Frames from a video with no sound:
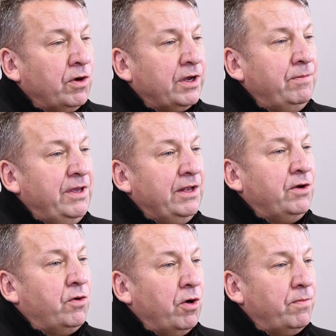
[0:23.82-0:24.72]
or can be
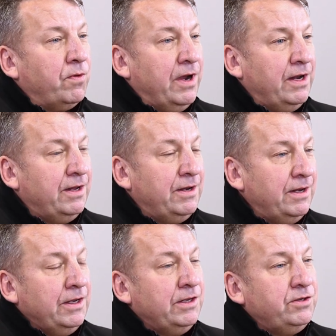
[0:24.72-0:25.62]

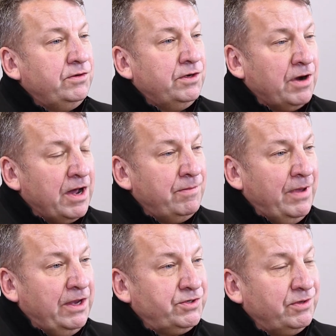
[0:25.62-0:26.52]
incorporated into your
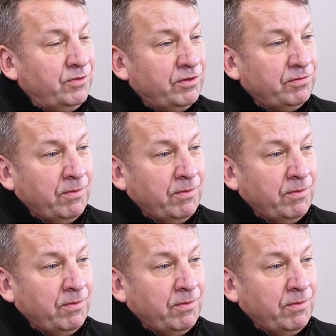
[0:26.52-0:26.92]
automation with